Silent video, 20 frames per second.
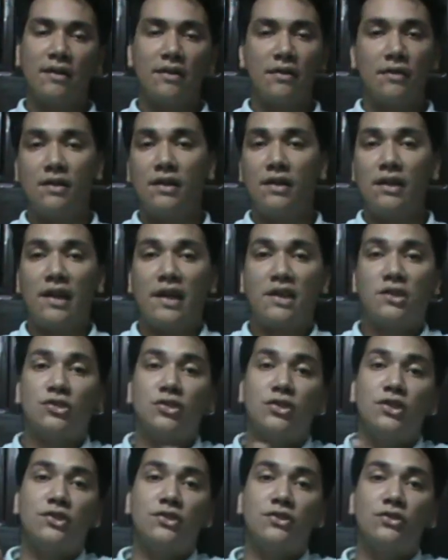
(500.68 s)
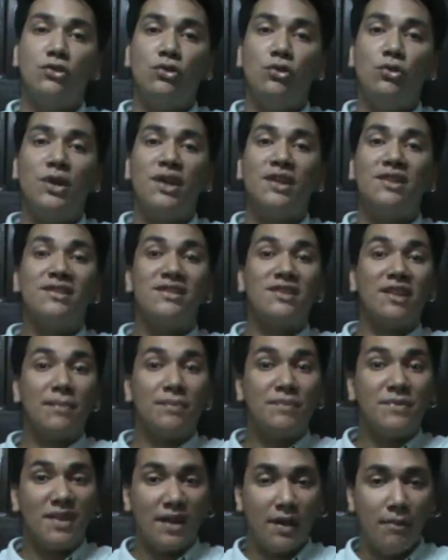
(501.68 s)
the election is due in
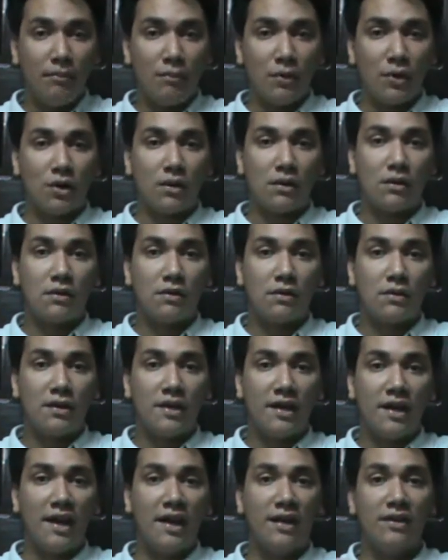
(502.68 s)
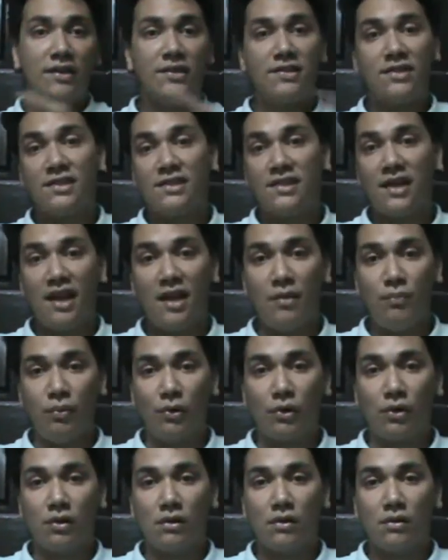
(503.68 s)
September, and this is
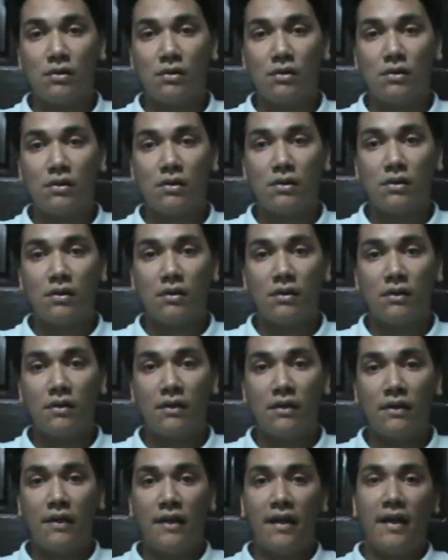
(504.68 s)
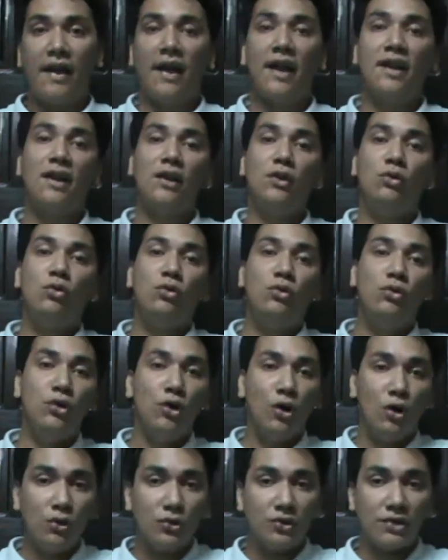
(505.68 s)
April. And then who
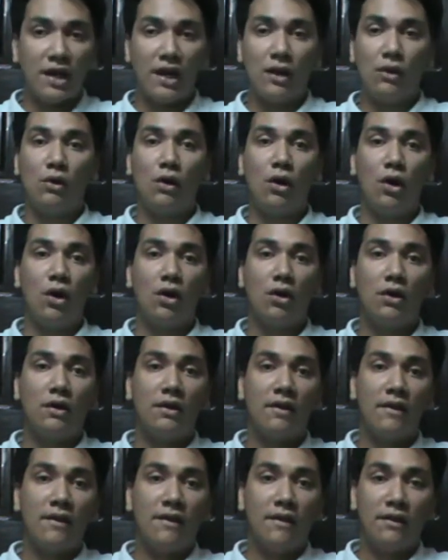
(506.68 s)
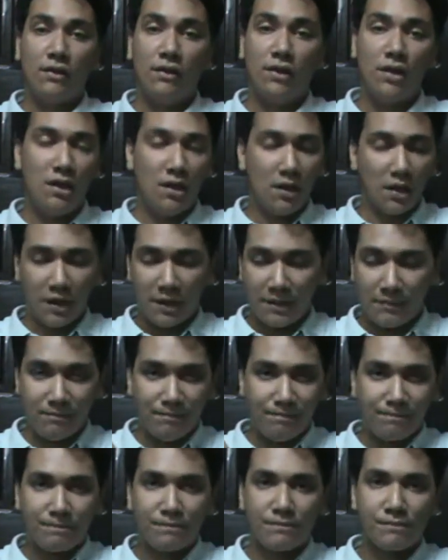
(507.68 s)
knows how long
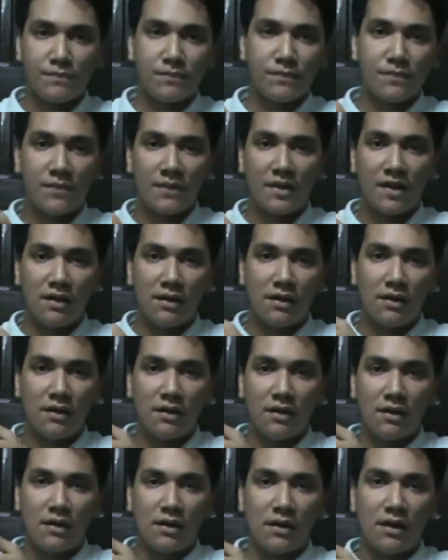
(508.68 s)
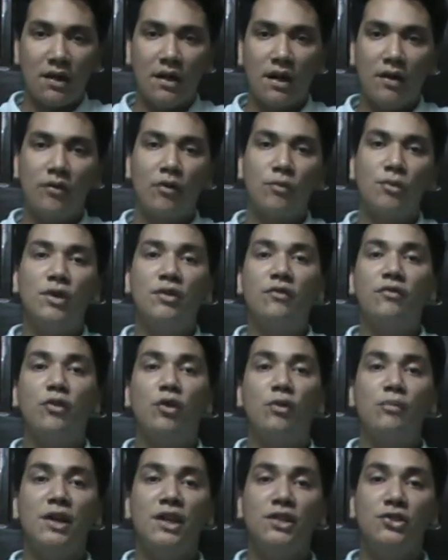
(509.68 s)
the government
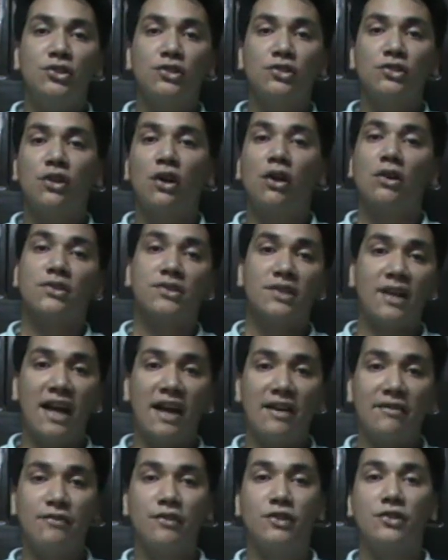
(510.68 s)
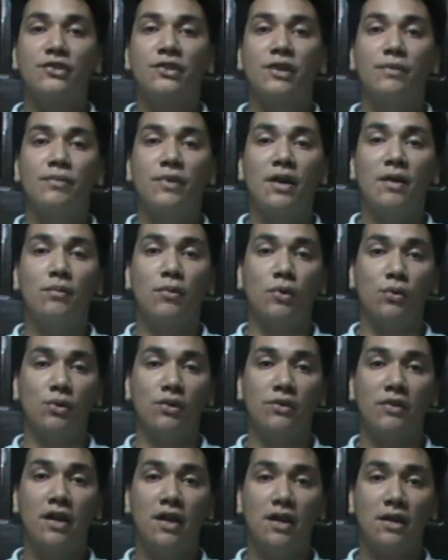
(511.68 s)
formation talks after September will
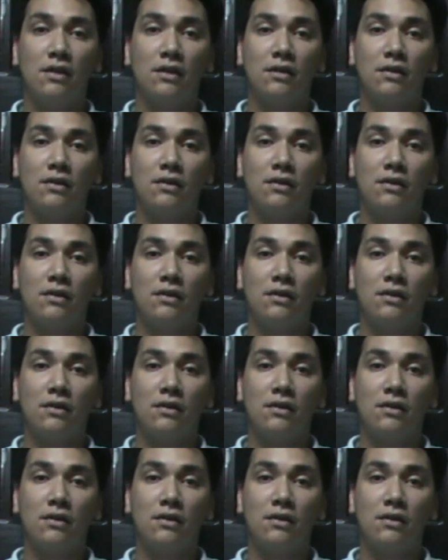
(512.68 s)
take.